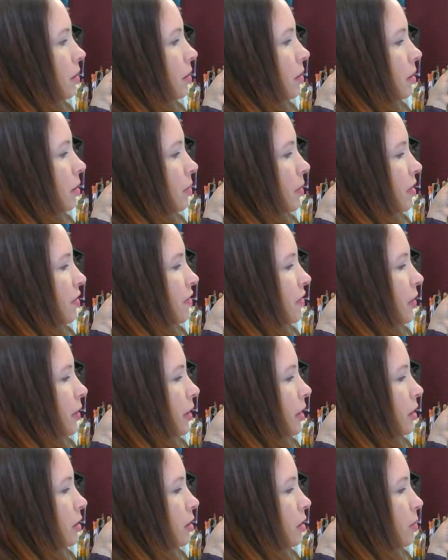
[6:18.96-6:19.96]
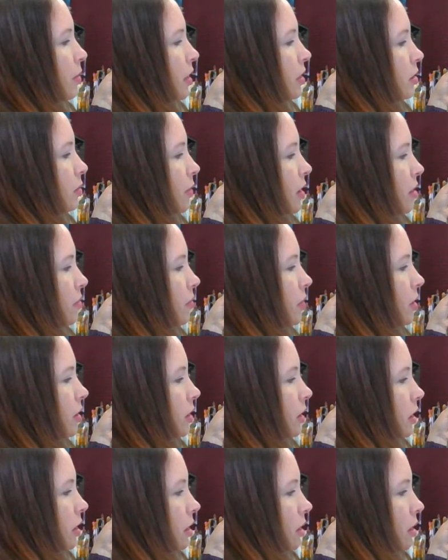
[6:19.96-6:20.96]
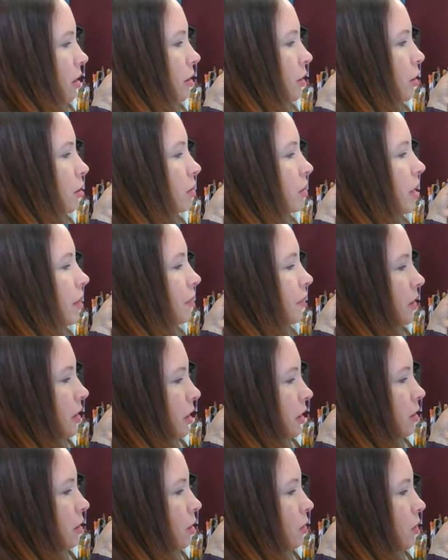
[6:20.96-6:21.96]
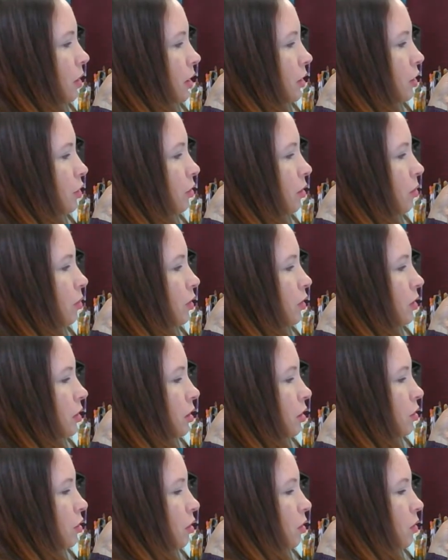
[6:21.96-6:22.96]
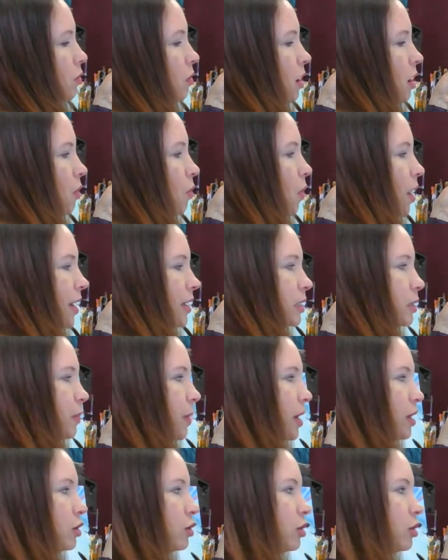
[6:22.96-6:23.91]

I'm going to fill it in to the best of my ability. You definitely don't want scribbles and you don't want white space